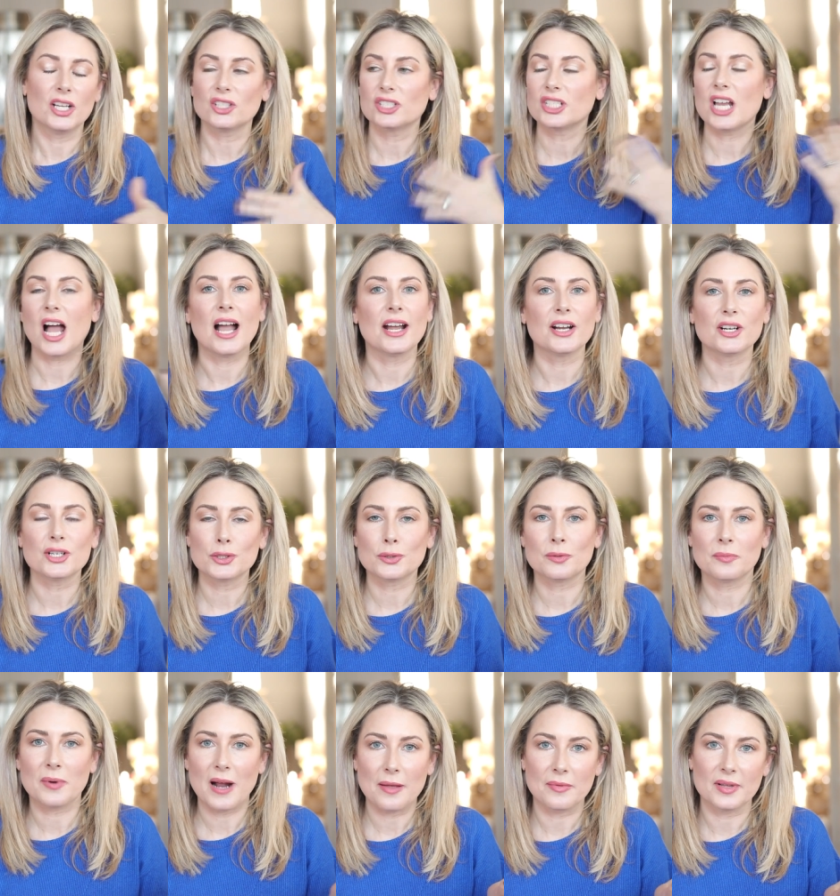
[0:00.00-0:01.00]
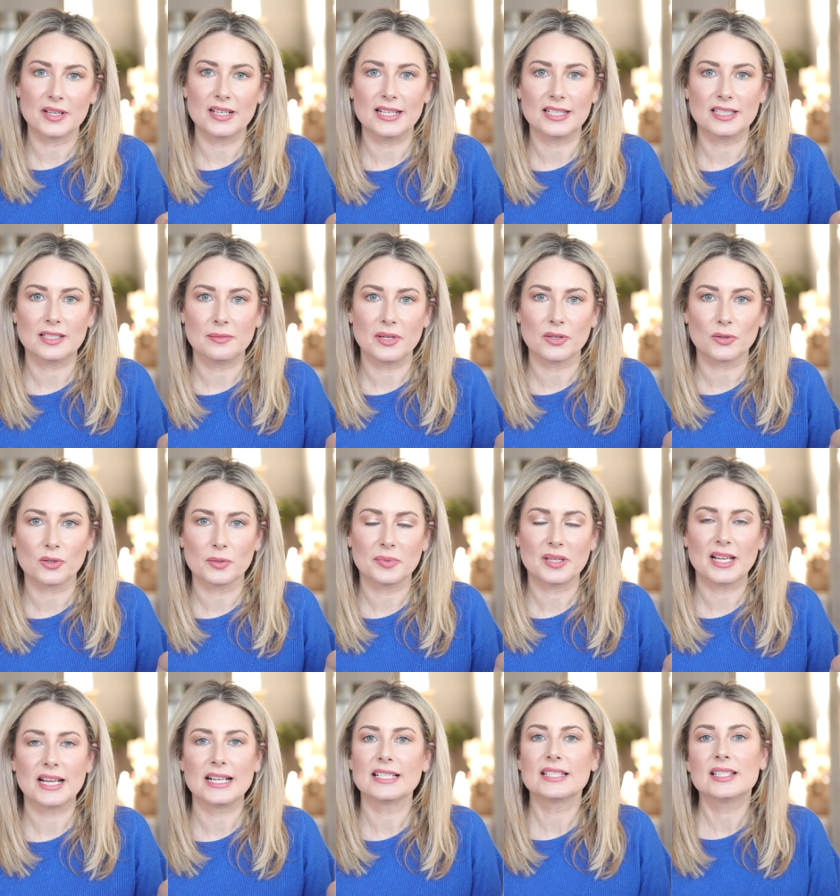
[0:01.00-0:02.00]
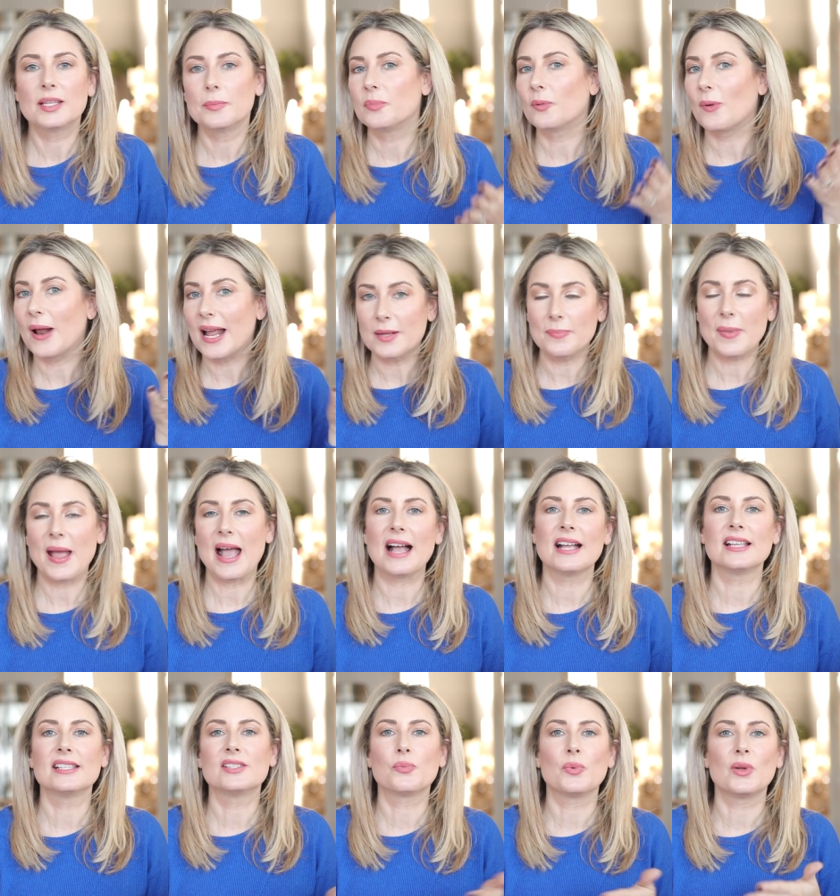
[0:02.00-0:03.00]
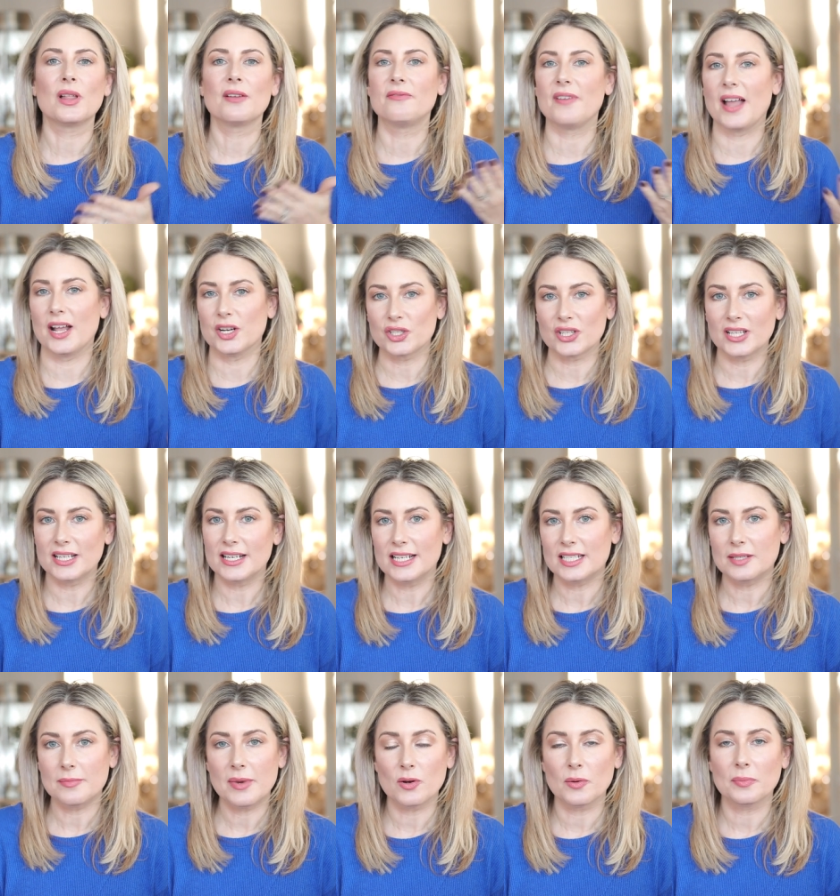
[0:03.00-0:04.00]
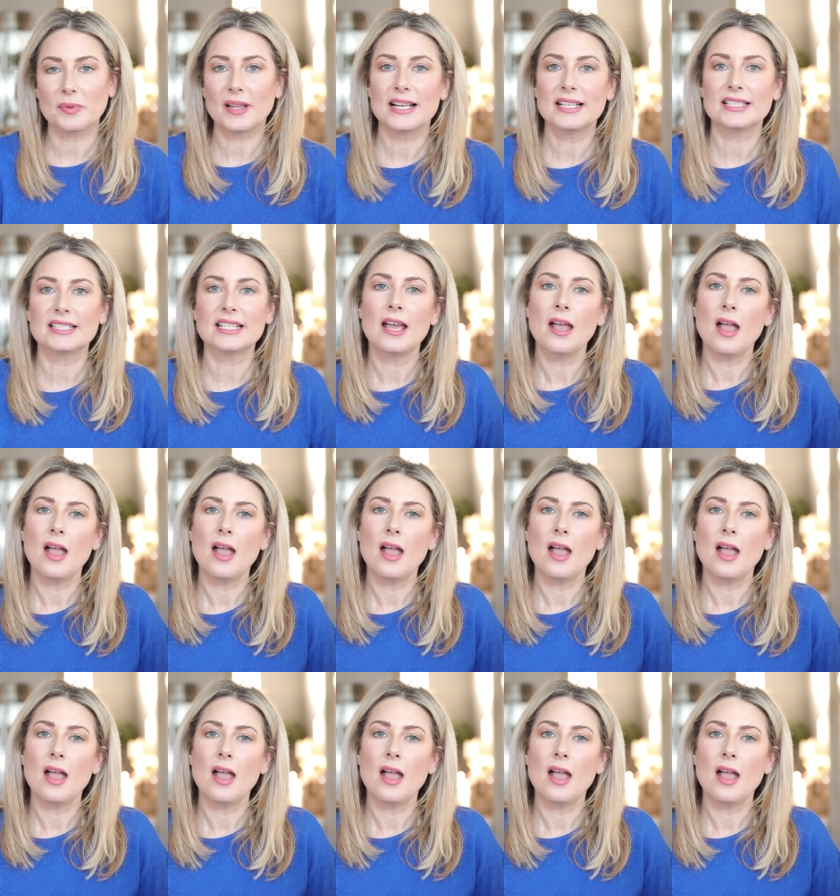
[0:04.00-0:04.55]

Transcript: Your tires will probably need to be replaced. The brake pads will eventually need to be replaced,